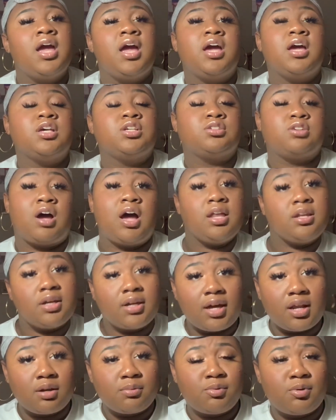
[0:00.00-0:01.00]
And so I look
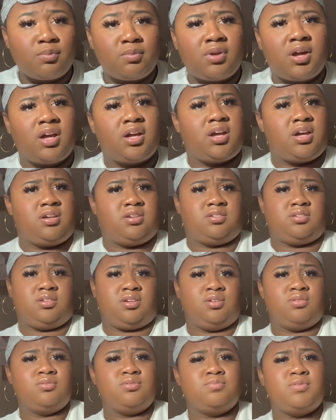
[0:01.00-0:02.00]
at him and I'm like,
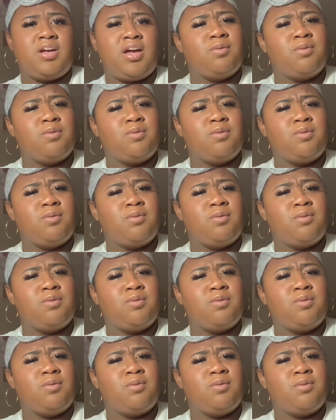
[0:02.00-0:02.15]
excuse me?